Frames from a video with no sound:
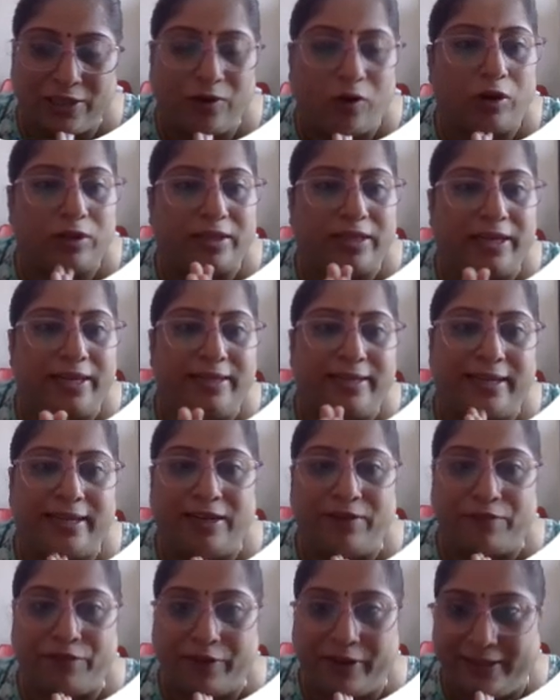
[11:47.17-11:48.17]
Authentic
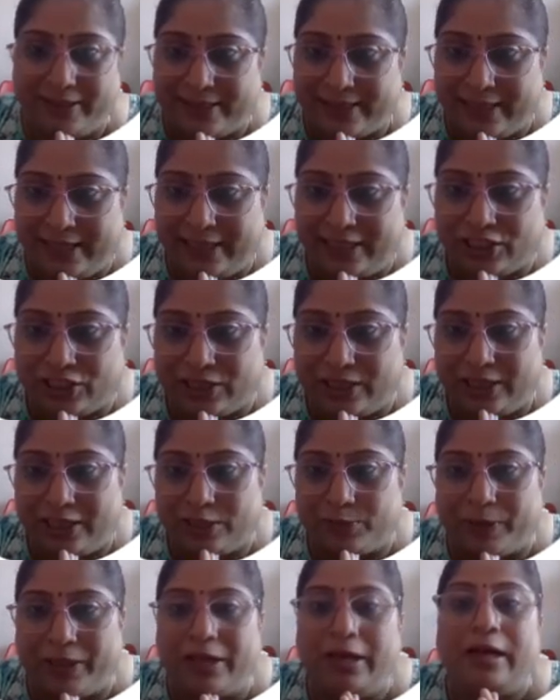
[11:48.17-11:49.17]
differentiation is
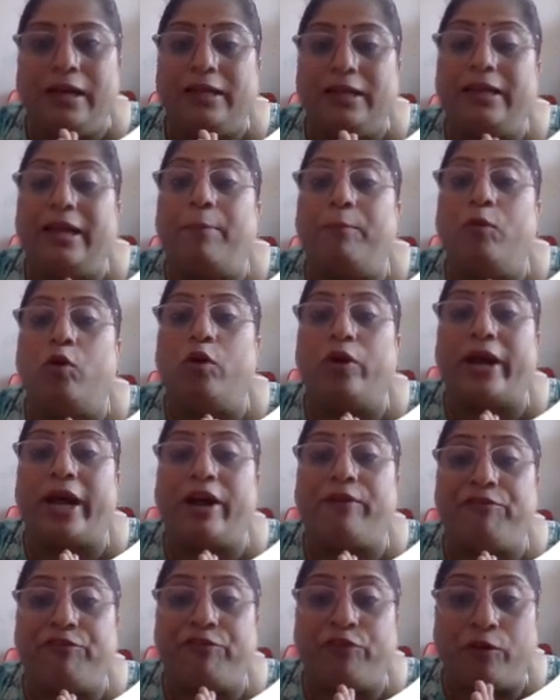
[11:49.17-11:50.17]
they are more
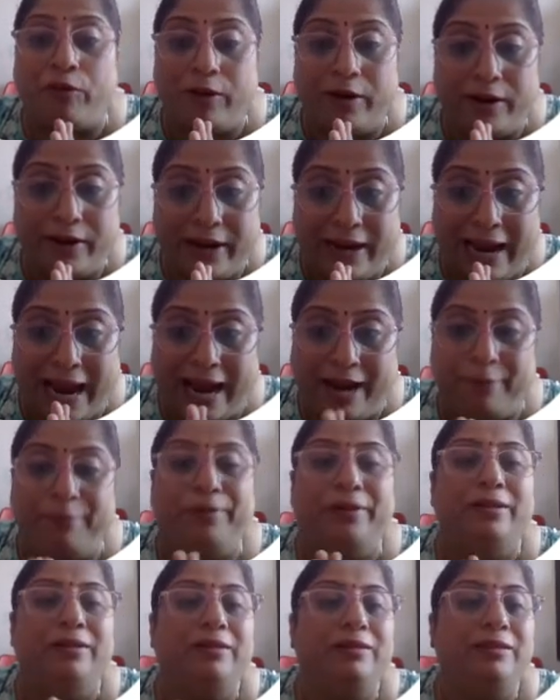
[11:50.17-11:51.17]

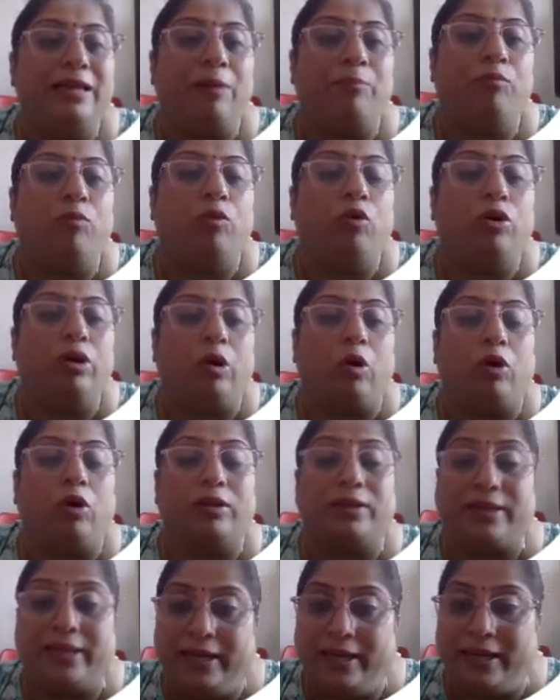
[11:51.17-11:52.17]
reliable. They are more
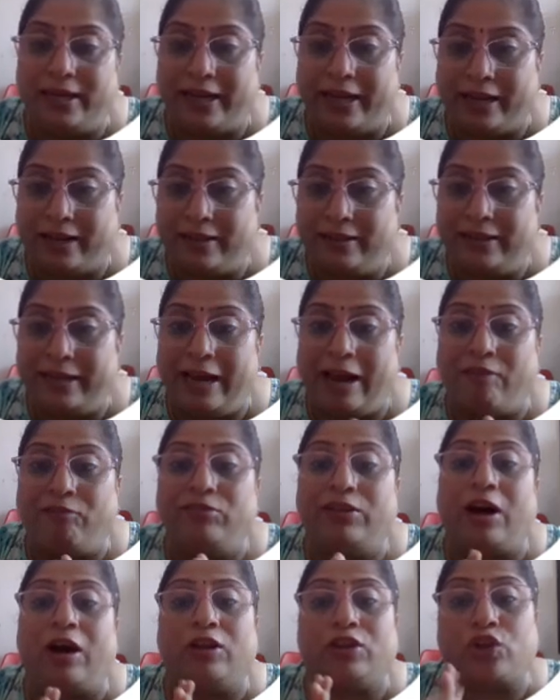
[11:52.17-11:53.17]
authentic. They have
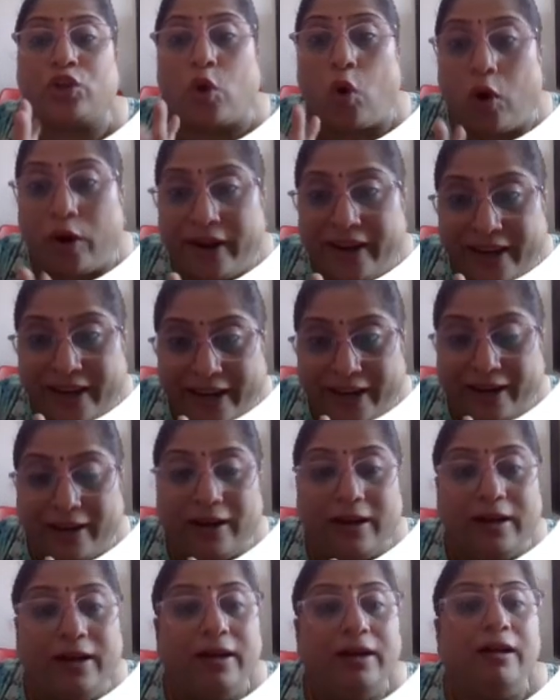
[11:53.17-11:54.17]
the authority
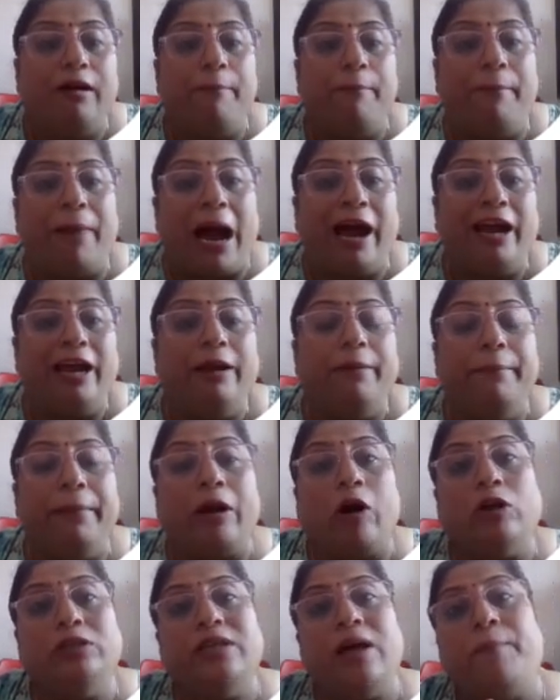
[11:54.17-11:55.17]
back
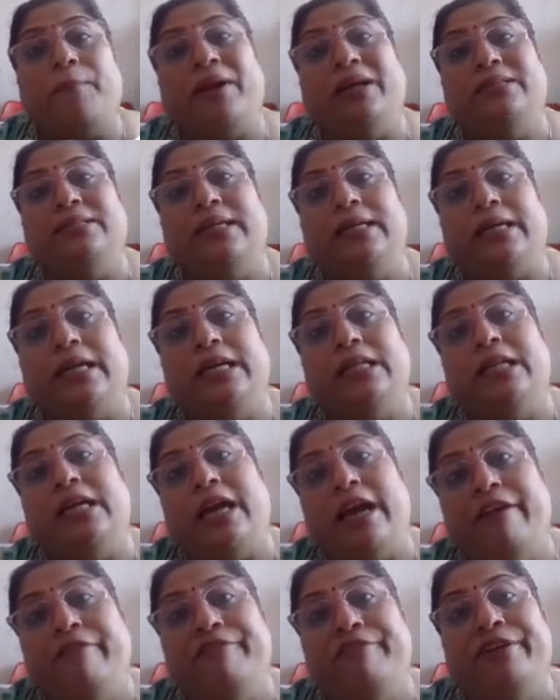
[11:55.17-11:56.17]
because they are presenting the
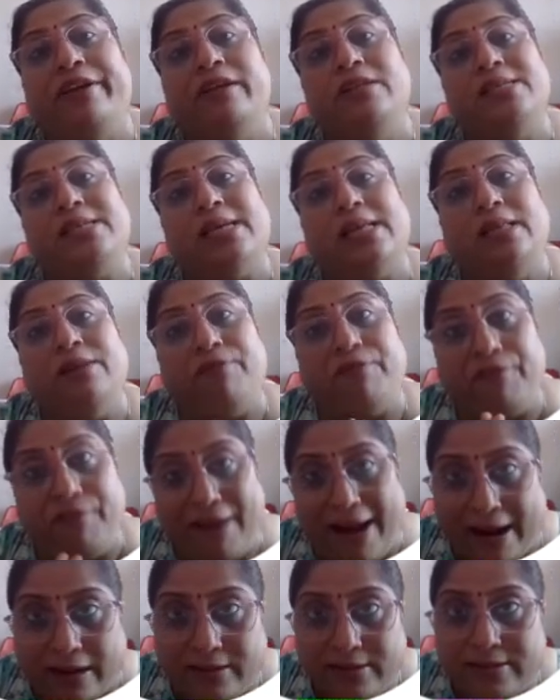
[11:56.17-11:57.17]
evidence and the
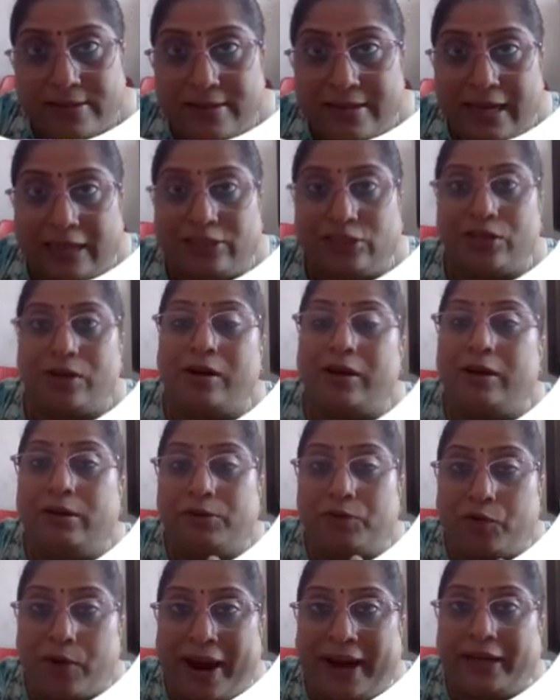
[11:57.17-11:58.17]
facts. They are
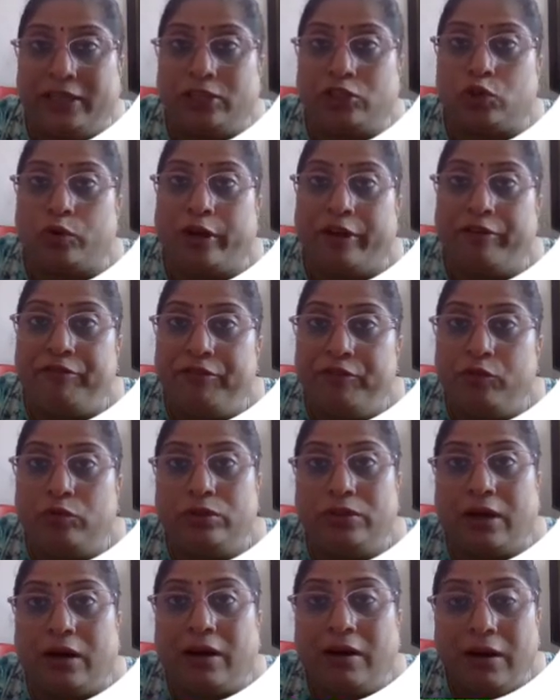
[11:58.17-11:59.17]
trying to give you
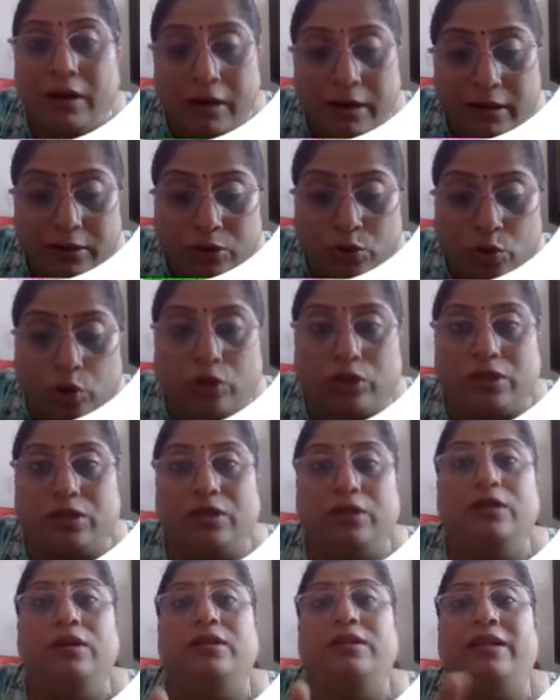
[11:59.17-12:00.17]
the truth.
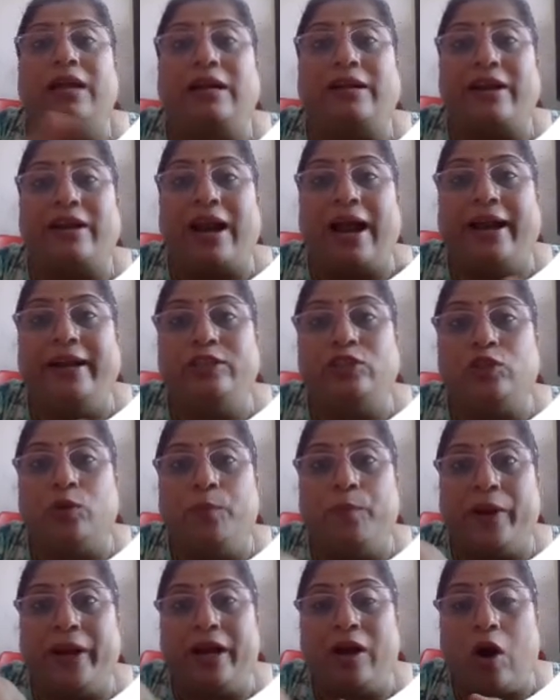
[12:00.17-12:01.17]
They are trying to
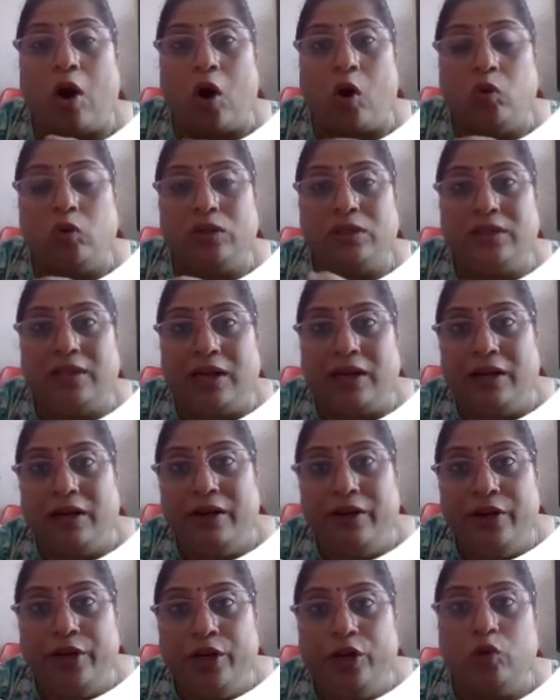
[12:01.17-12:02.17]
bring out the
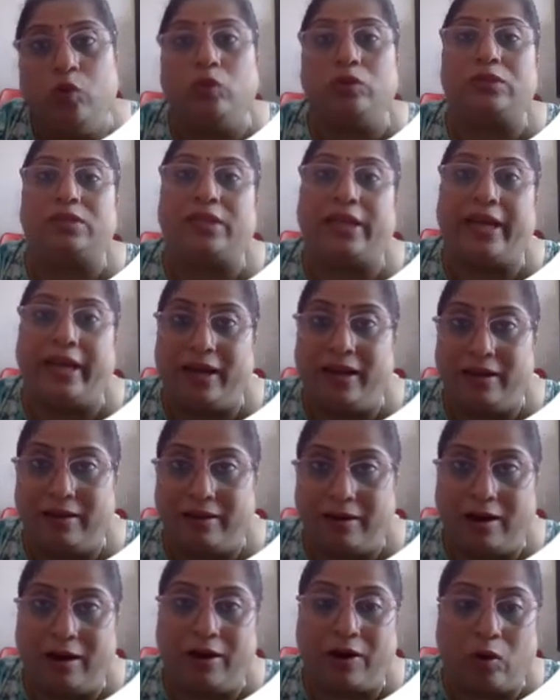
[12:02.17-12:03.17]
new thing
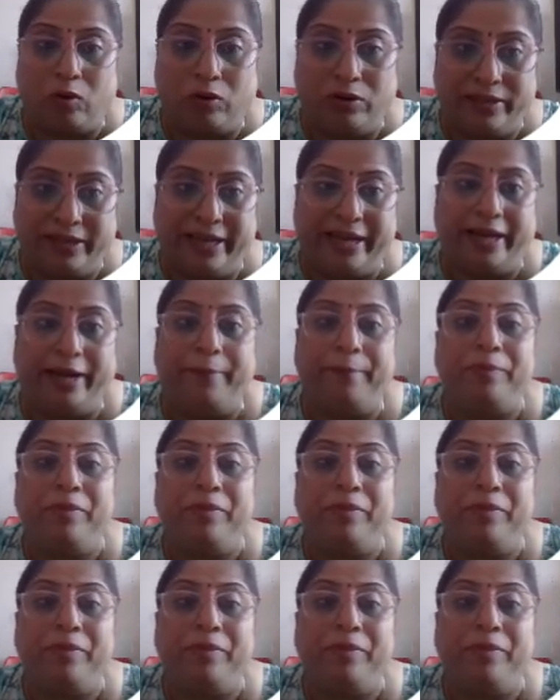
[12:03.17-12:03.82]
around there.